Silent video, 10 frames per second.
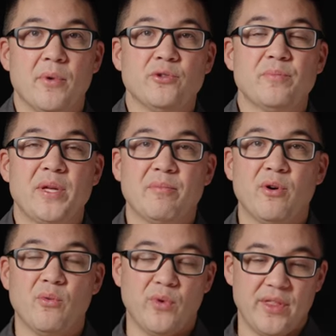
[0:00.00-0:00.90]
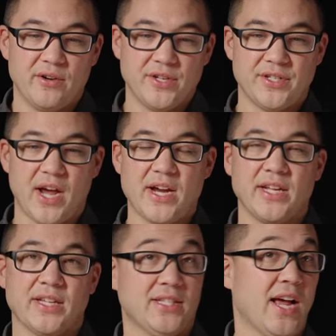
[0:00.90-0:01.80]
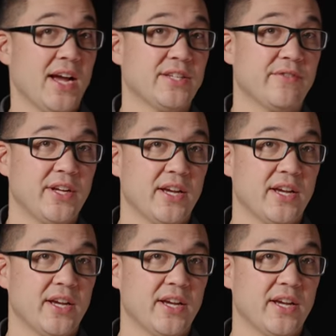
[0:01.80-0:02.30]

Most people, when they're designing a size of a